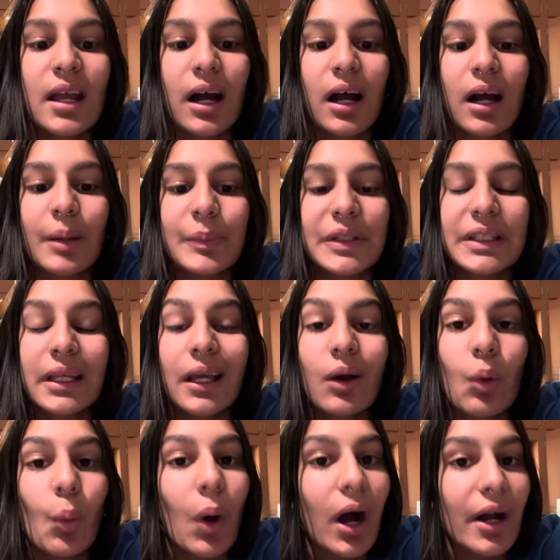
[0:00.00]
Um, he can't
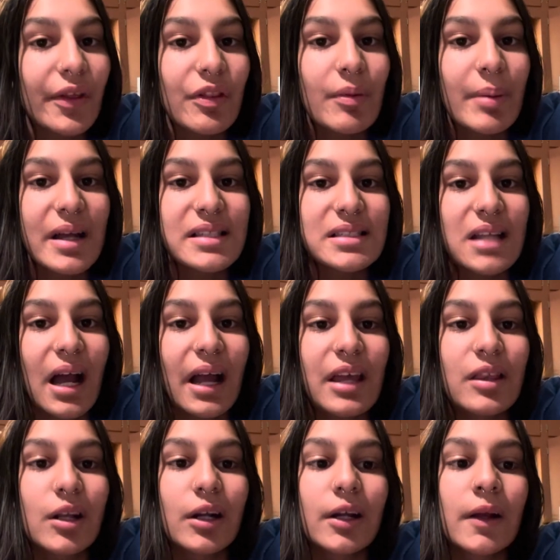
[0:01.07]
walk the best
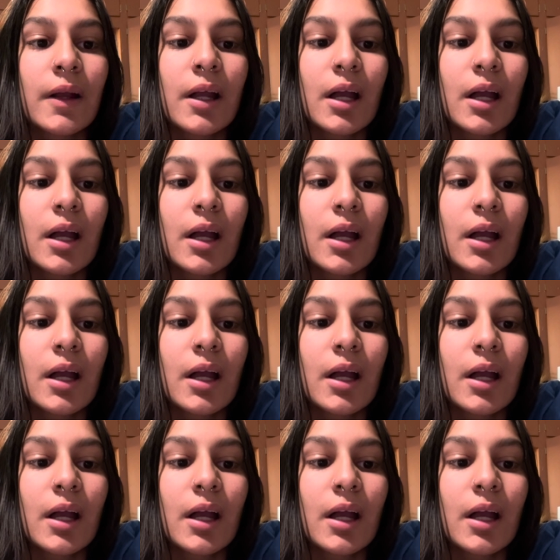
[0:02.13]
either,